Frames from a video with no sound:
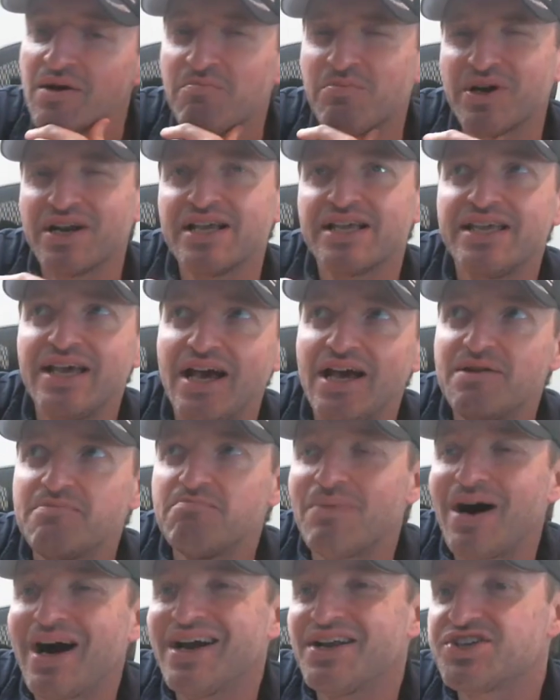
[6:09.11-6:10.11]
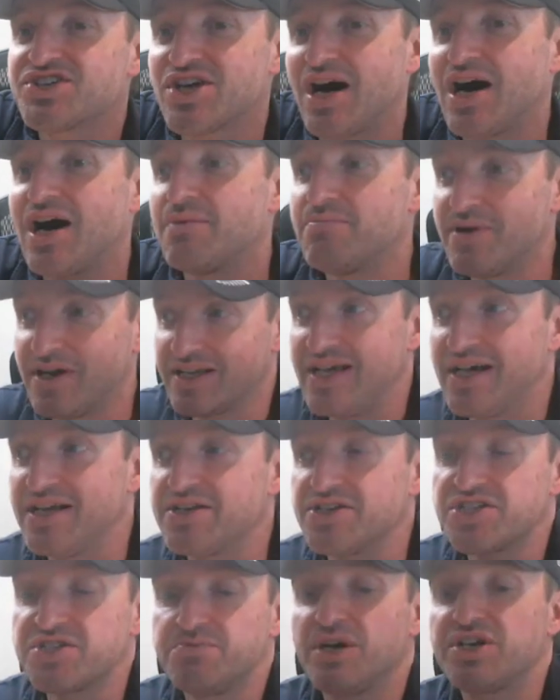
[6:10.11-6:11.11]
But again, my job,
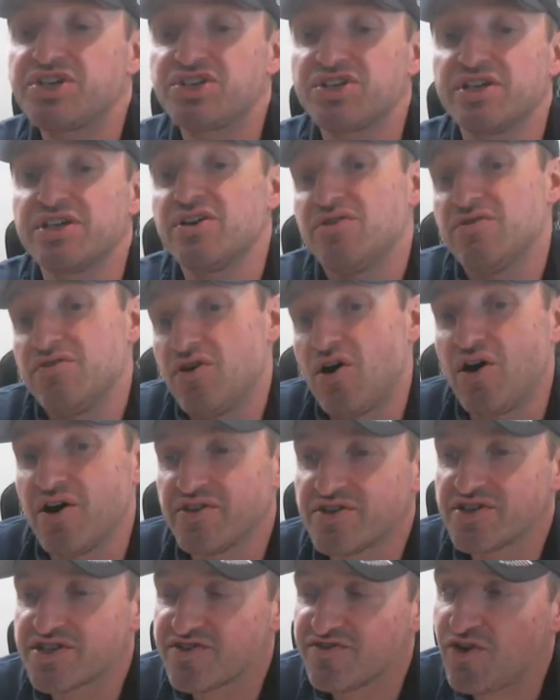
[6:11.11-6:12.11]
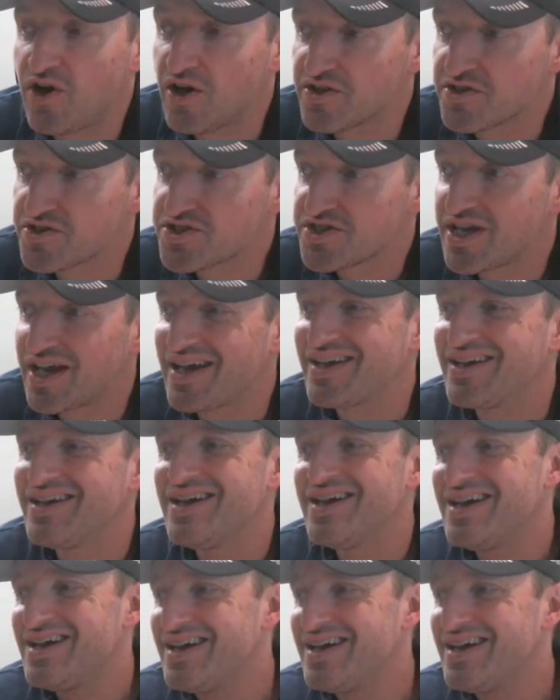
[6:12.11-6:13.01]
again, especially on this Father's Day,